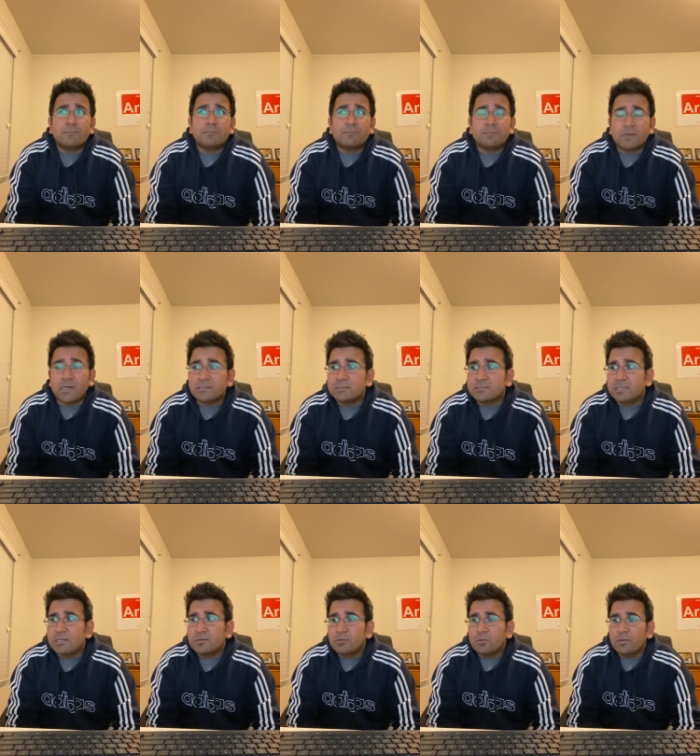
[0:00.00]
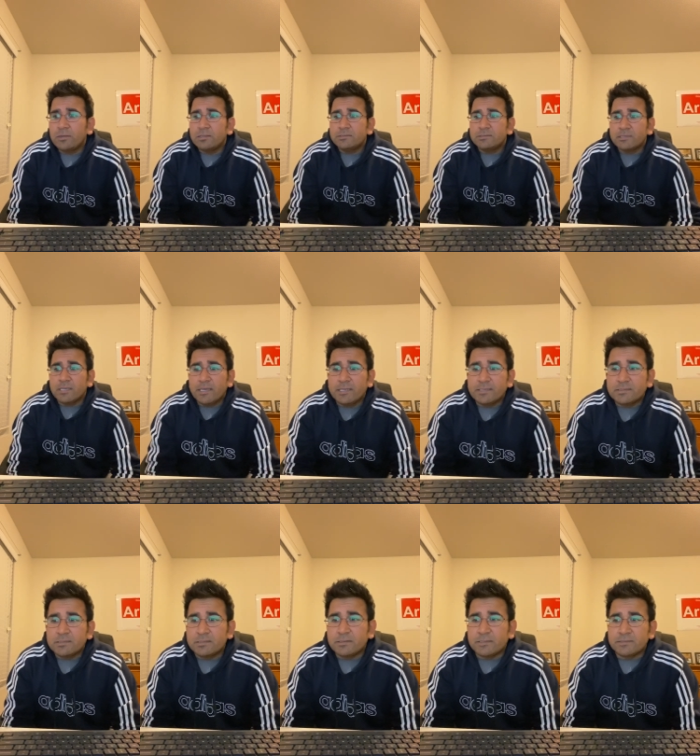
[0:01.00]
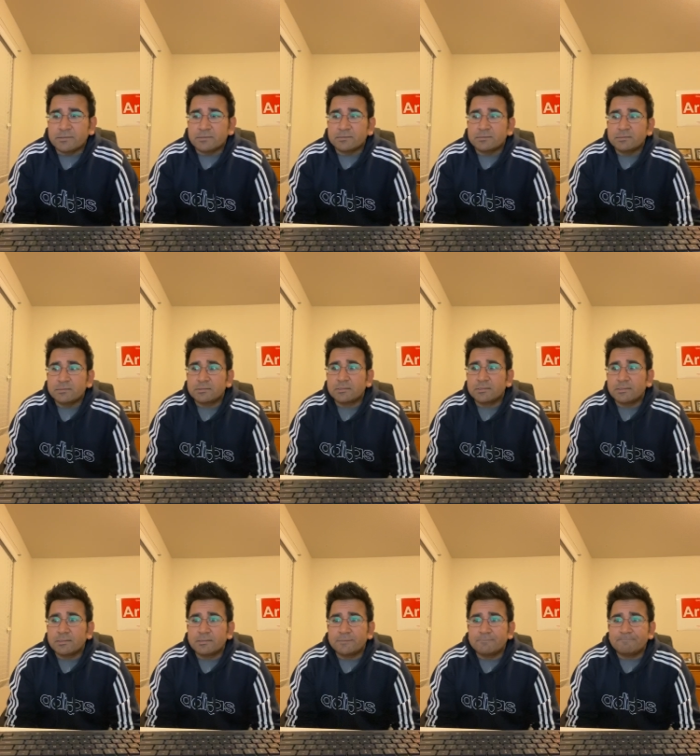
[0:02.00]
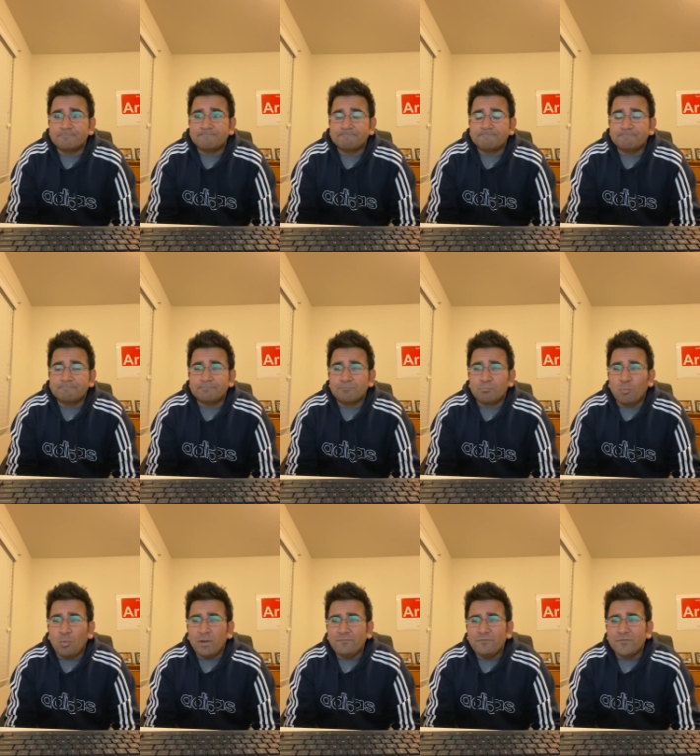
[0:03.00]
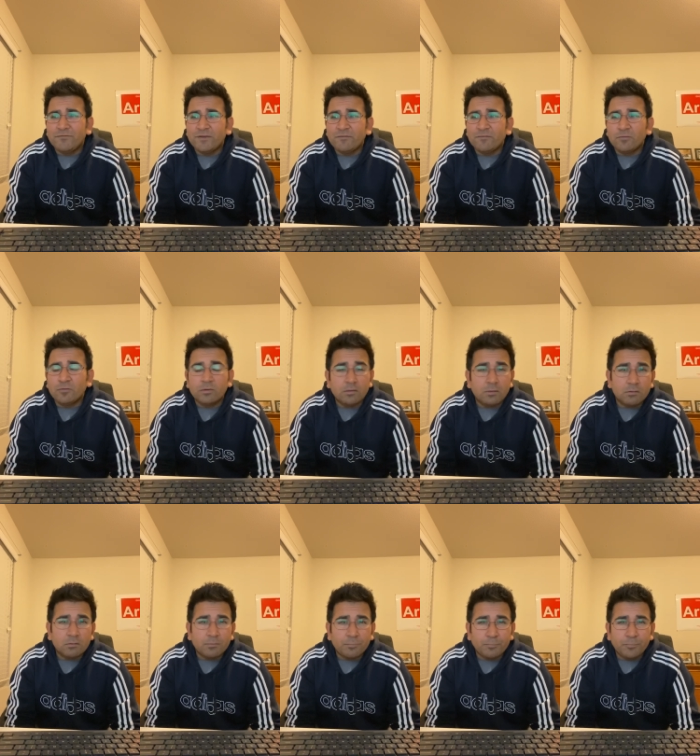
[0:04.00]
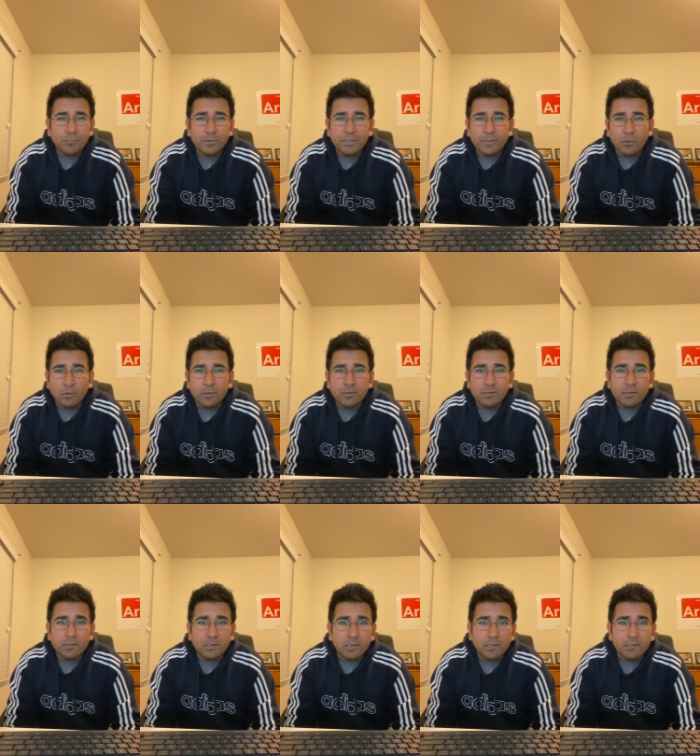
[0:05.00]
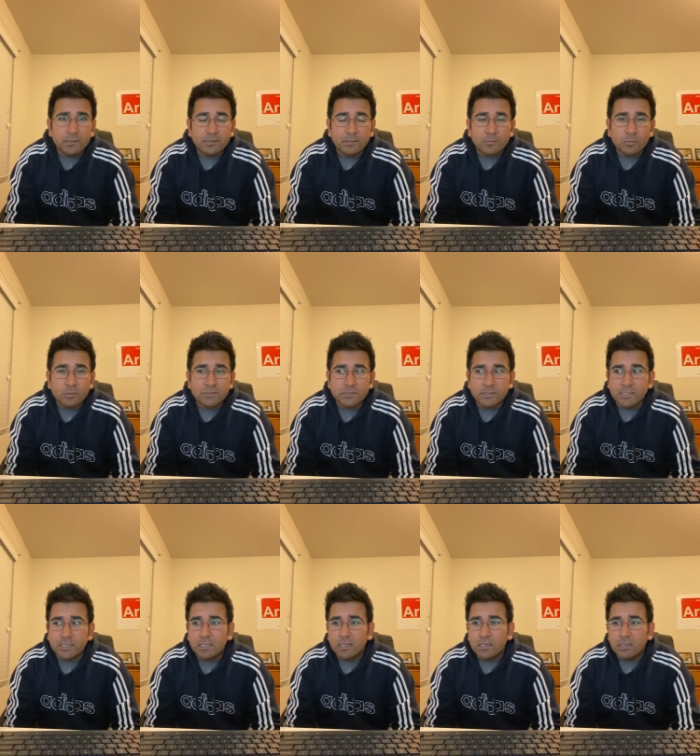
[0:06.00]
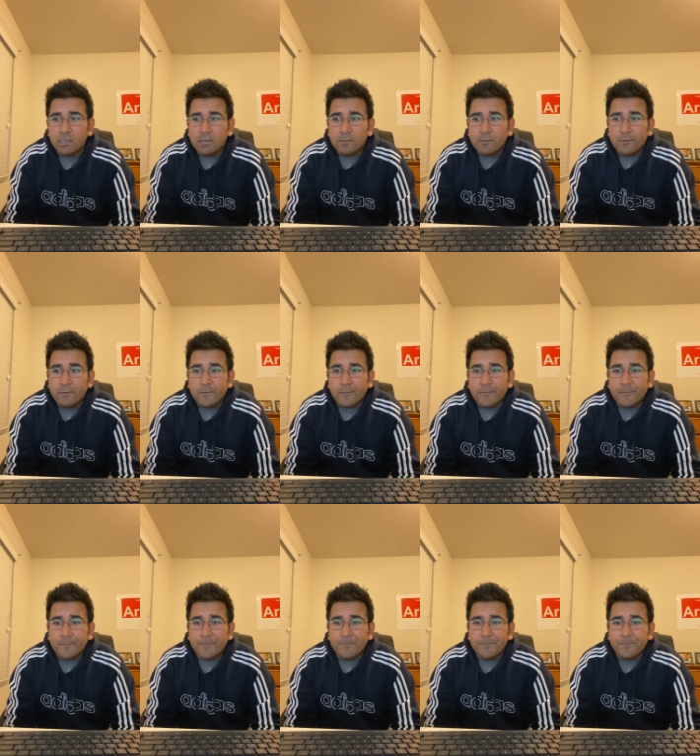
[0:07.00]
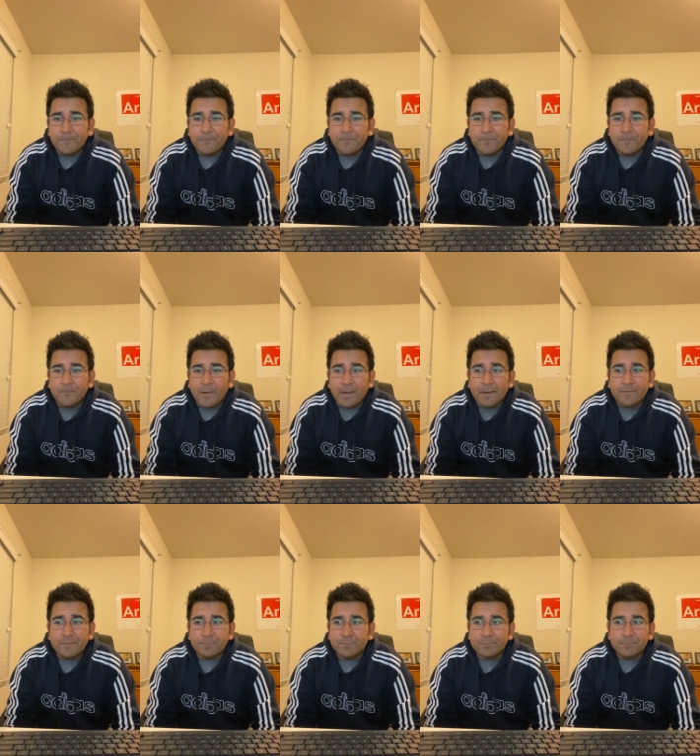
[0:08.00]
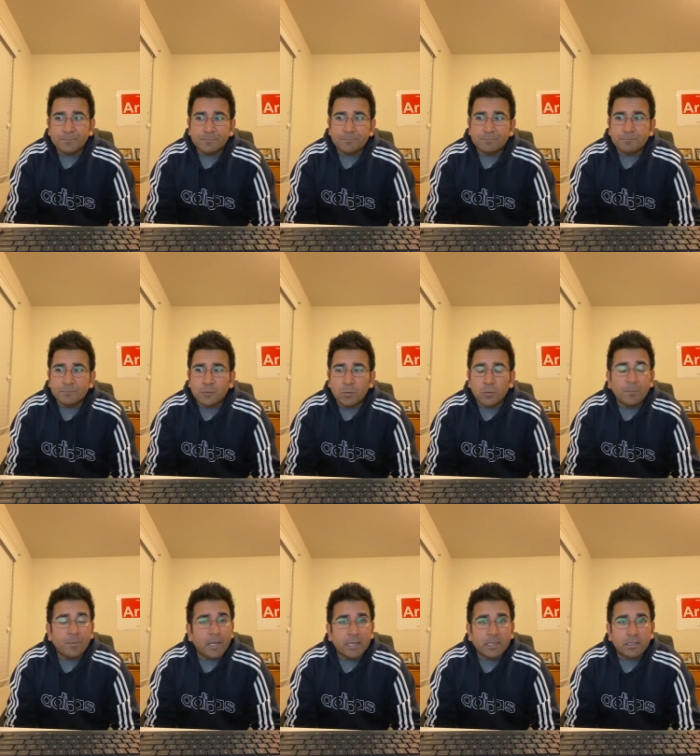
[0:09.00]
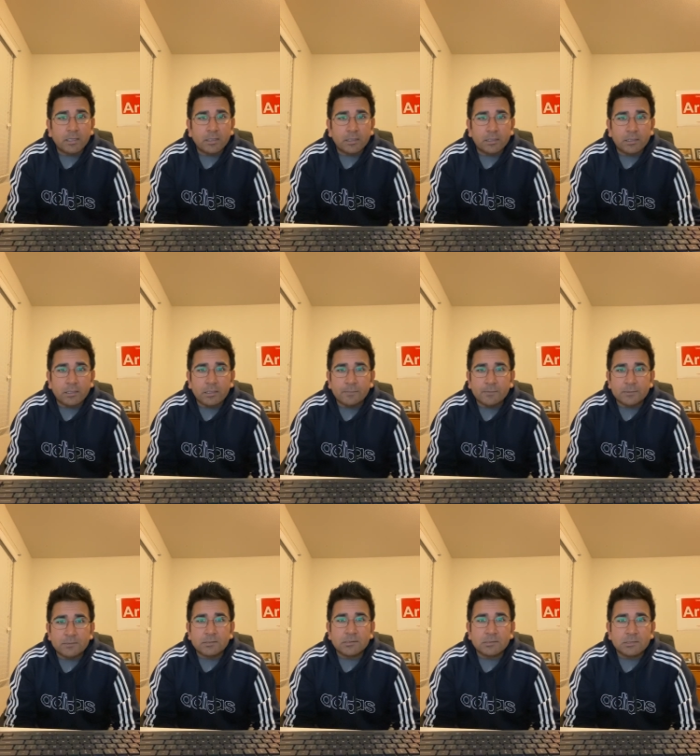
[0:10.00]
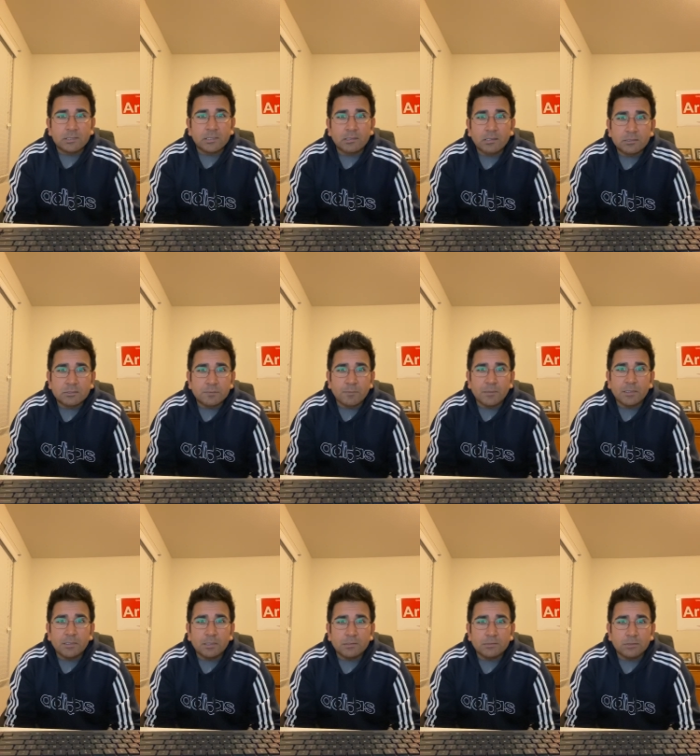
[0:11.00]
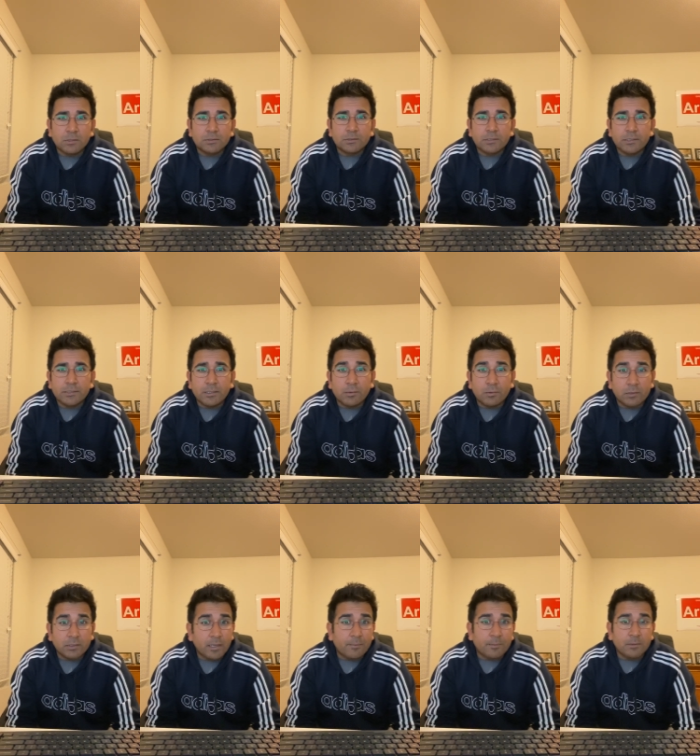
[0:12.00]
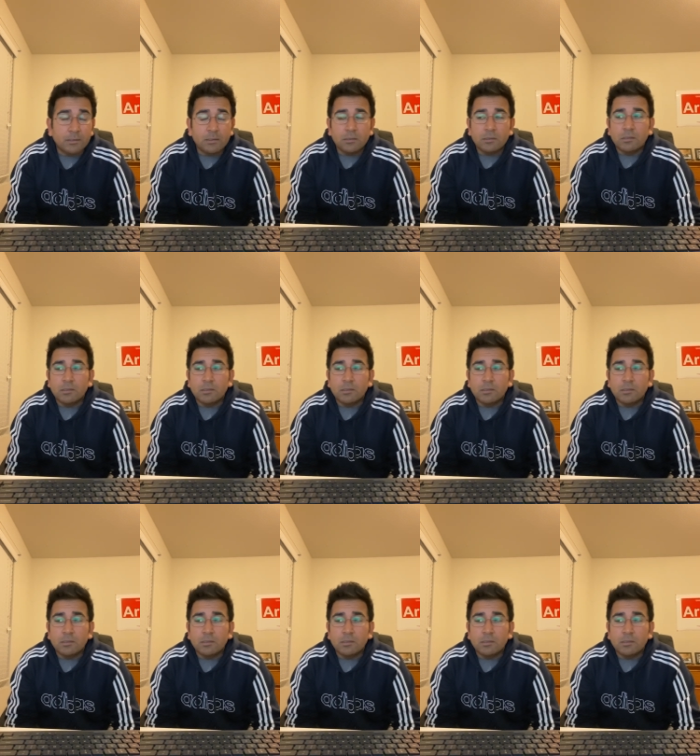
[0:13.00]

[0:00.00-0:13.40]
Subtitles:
Rajasthan Royals and Sunrisers. 154, pretty ordinary target that was set. Uh, I go back and keep insisting that Smith is not really a good captain.